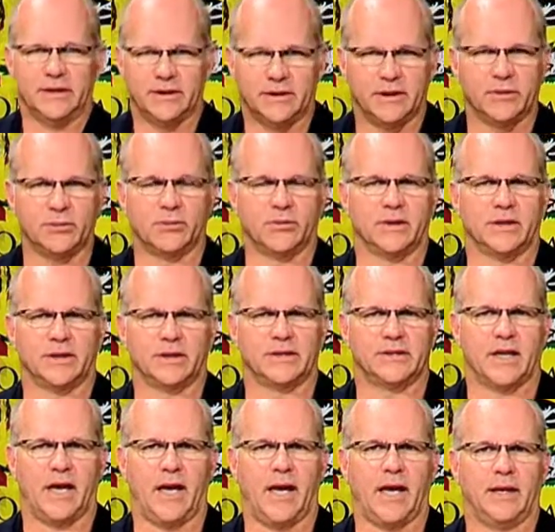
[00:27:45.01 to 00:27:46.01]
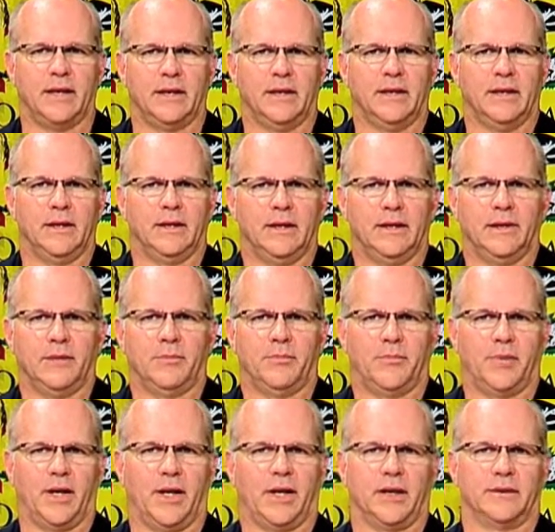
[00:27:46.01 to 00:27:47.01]
Didn't really say,
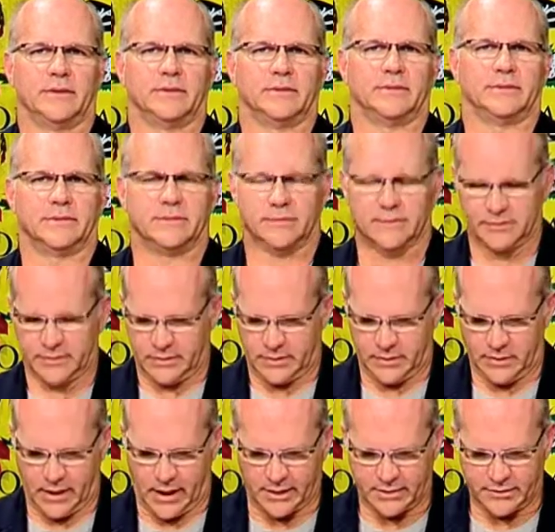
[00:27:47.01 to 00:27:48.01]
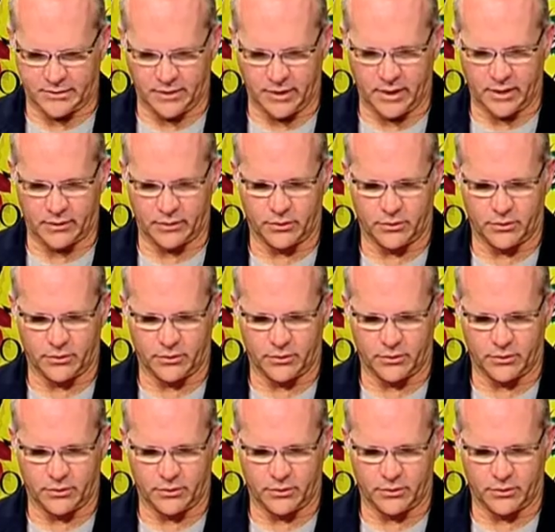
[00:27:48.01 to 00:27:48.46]
but that's it.